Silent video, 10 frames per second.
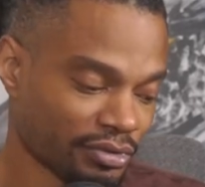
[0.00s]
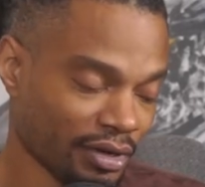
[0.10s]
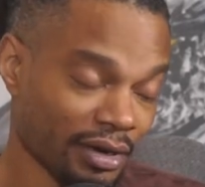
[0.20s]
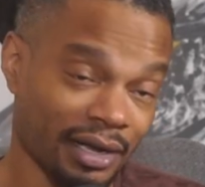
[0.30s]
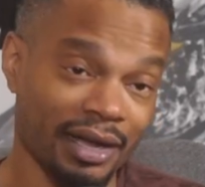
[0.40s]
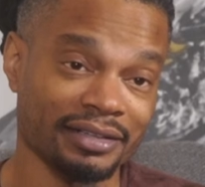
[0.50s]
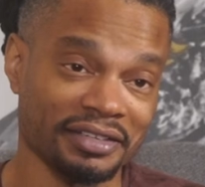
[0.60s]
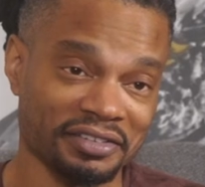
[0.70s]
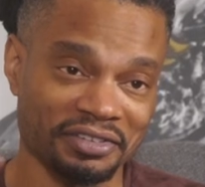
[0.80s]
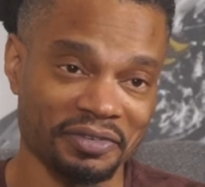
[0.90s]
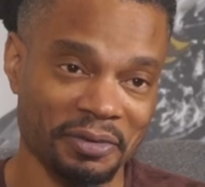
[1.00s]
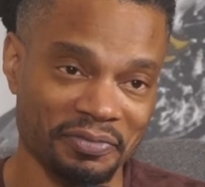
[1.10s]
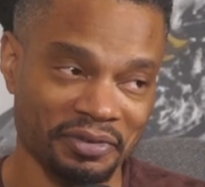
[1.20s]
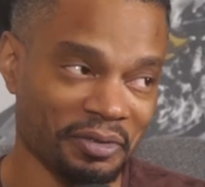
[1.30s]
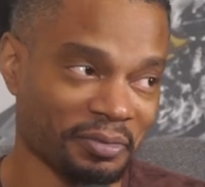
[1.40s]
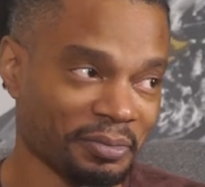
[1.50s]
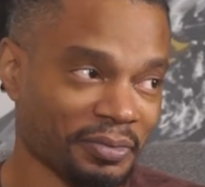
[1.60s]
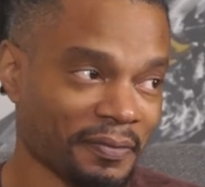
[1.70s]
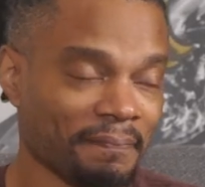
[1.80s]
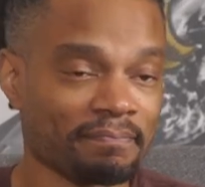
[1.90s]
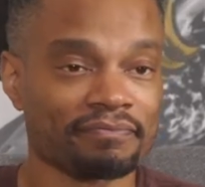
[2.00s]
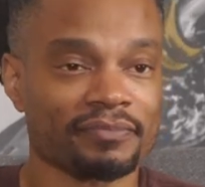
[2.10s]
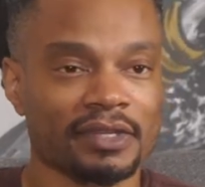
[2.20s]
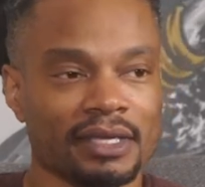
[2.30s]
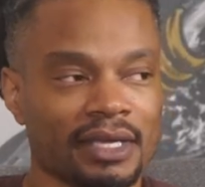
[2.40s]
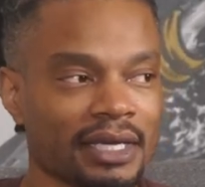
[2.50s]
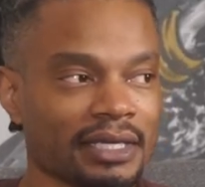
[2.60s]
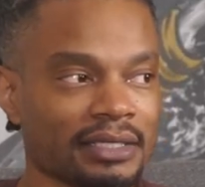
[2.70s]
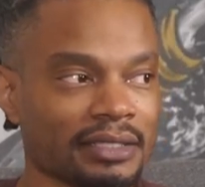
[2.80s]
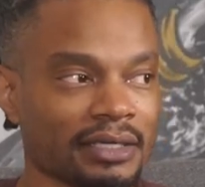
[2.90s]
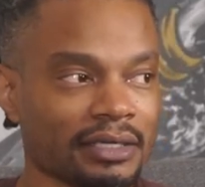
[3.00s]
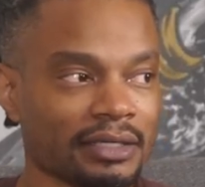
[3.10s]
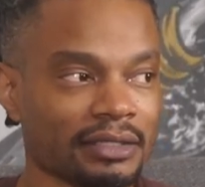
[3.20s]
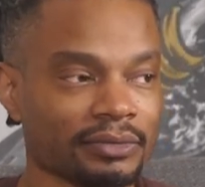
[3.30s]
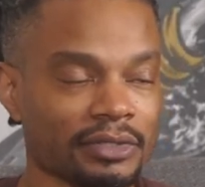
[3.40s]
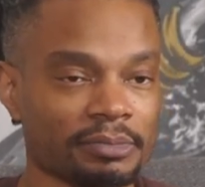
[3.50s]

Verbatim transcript: our content show up for other people, and uh, we're on